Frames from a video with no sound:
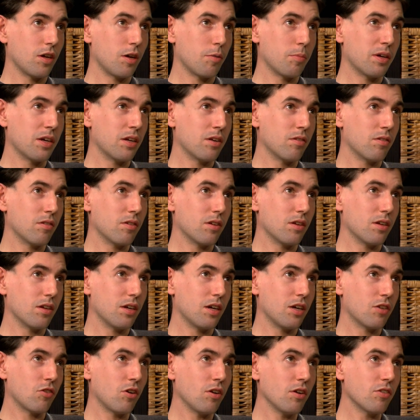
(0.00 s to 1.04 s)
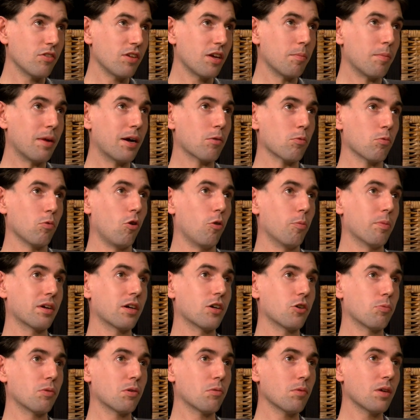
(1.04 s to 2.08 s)
I mean, it's hard to say my role
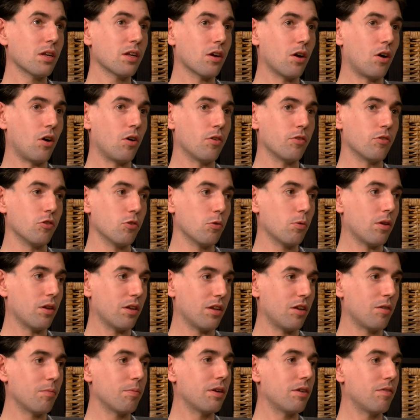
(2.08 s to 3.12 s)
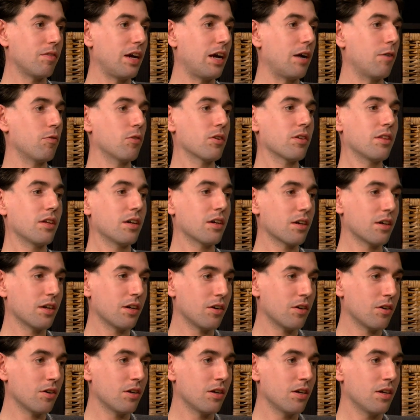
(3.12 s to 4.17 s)
because we really all do a little bit of everything
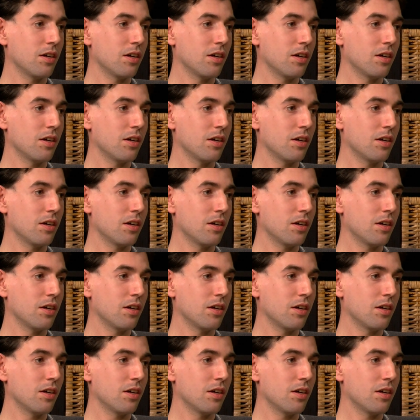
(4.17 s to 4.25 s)
here.